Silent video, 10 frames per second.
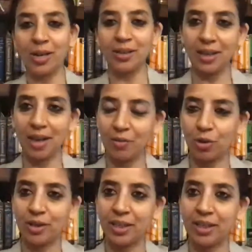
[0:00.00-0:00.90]
I think I've
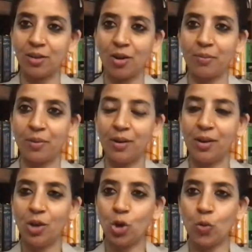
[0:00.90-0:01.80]
already gone
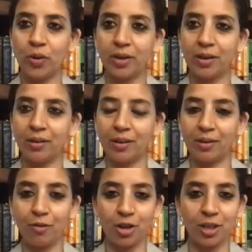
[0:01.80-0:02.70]
over
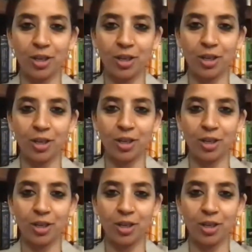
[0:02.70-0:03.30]
40 minutes.